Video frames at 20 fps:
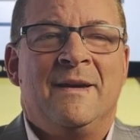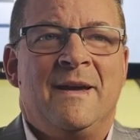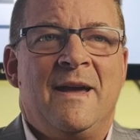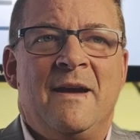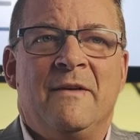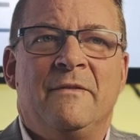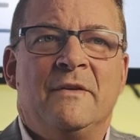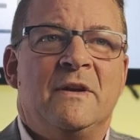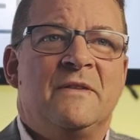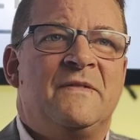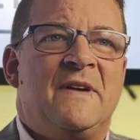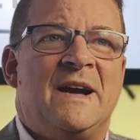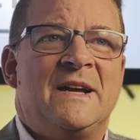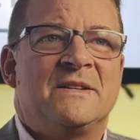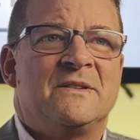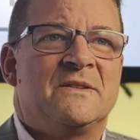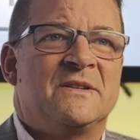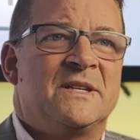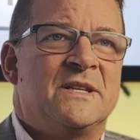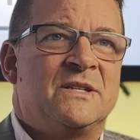every
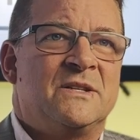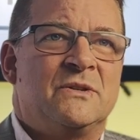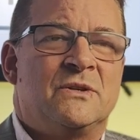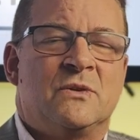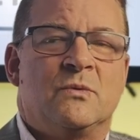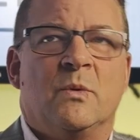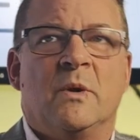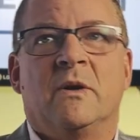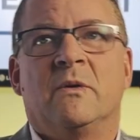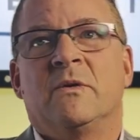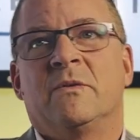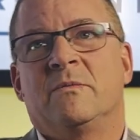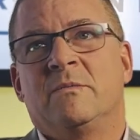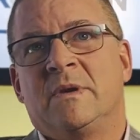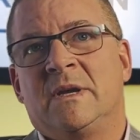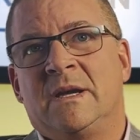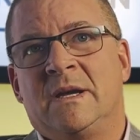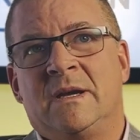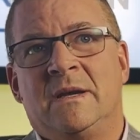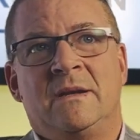advisor says you should work with
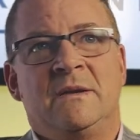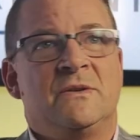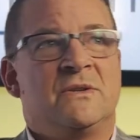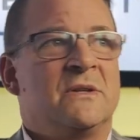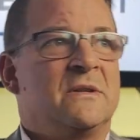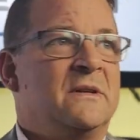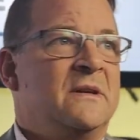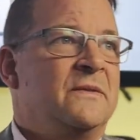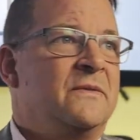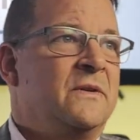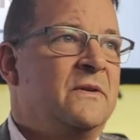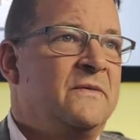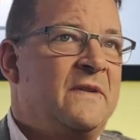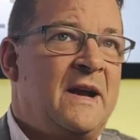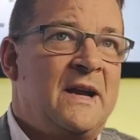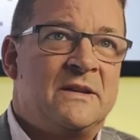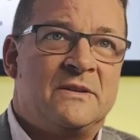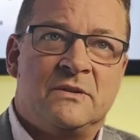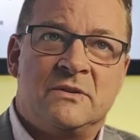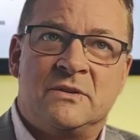me, you should leave your
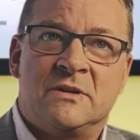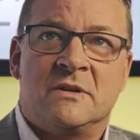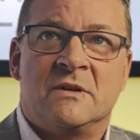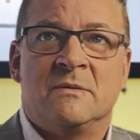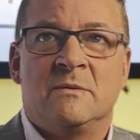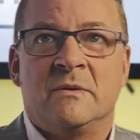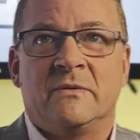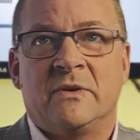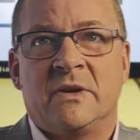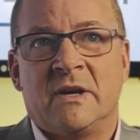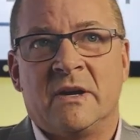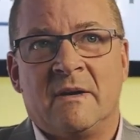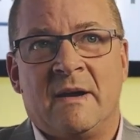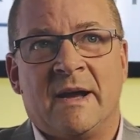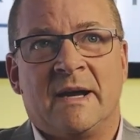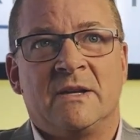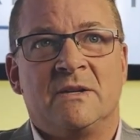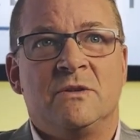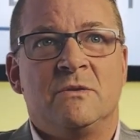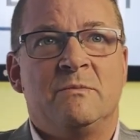advisor, you should come over here,
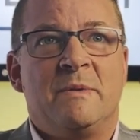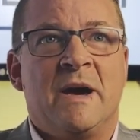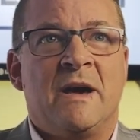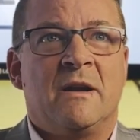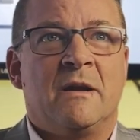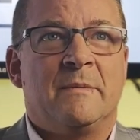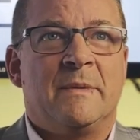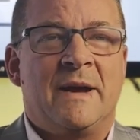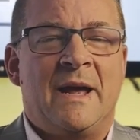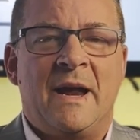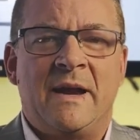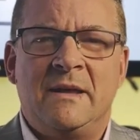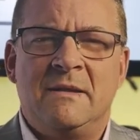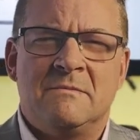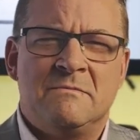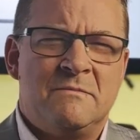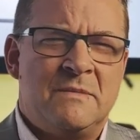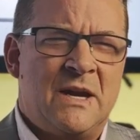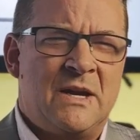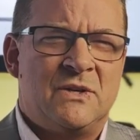I can do better. But how do you
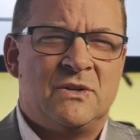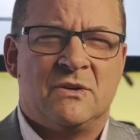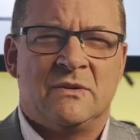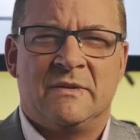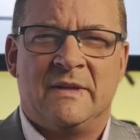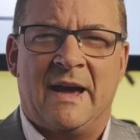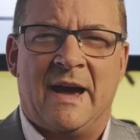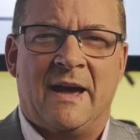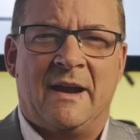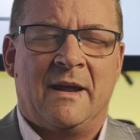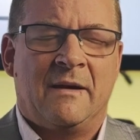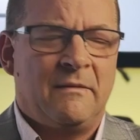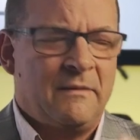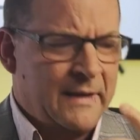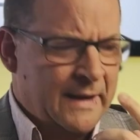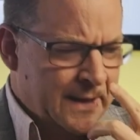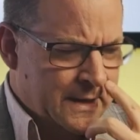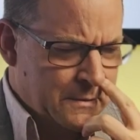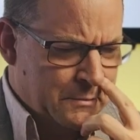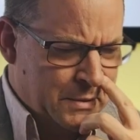measure that? I don't
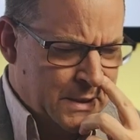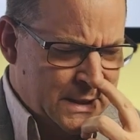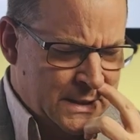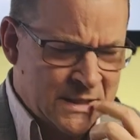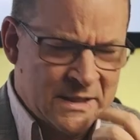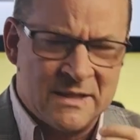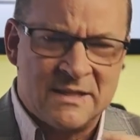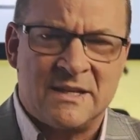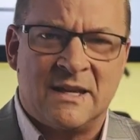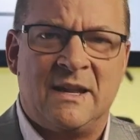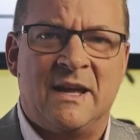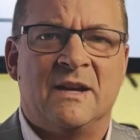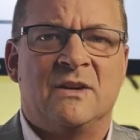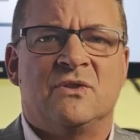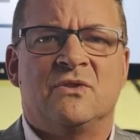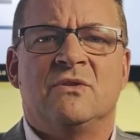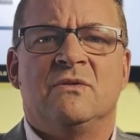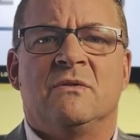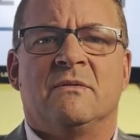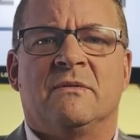like opinions, I like
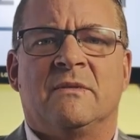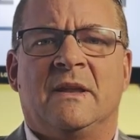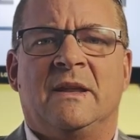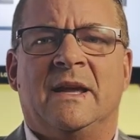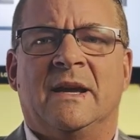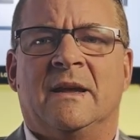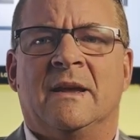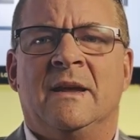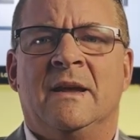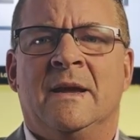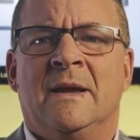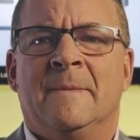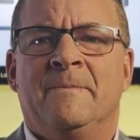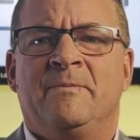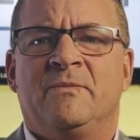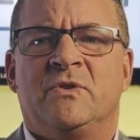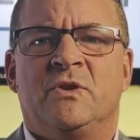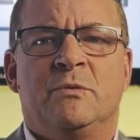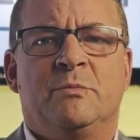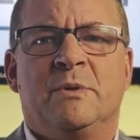truth. I like
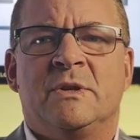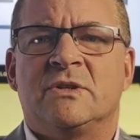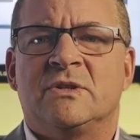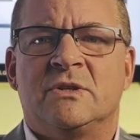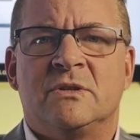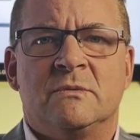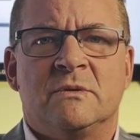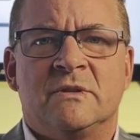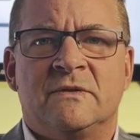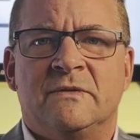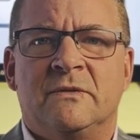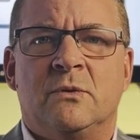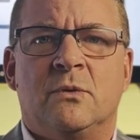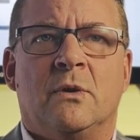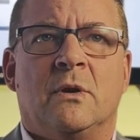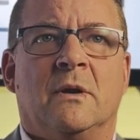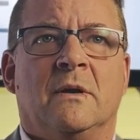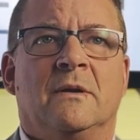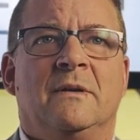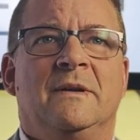2 + 2 is
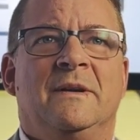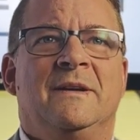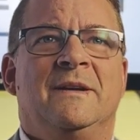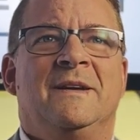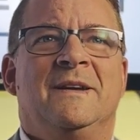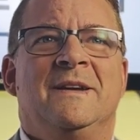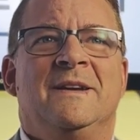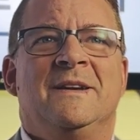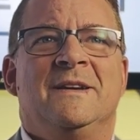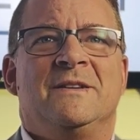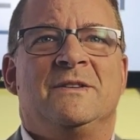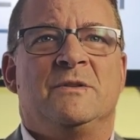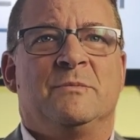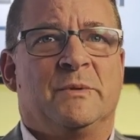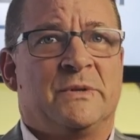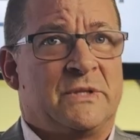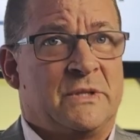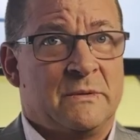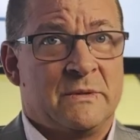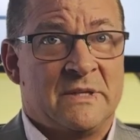4. 2
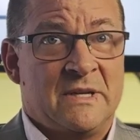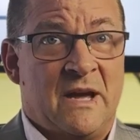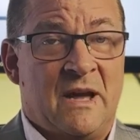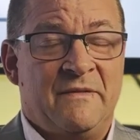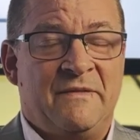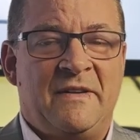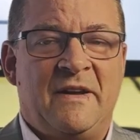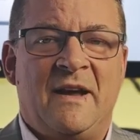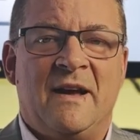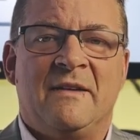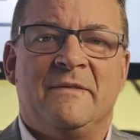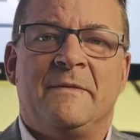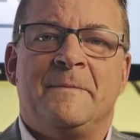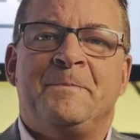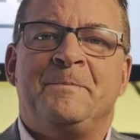+ 2 is not 5.